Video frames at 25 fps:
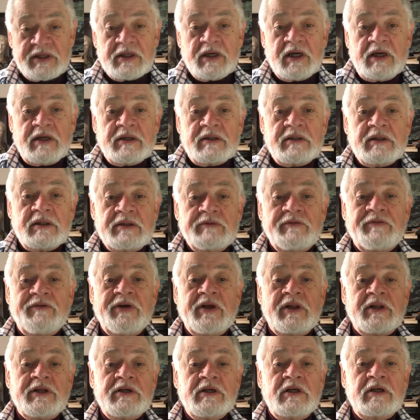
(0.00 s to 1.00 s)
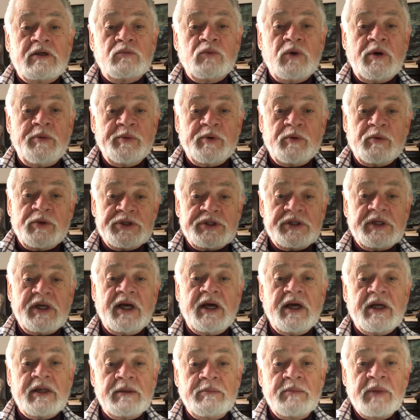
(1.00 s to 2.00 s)
young, a fairly young woman when she
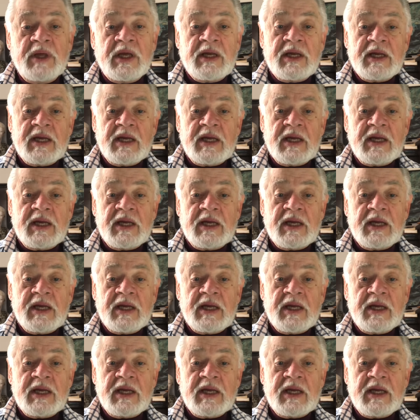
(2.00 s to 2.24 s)
had him.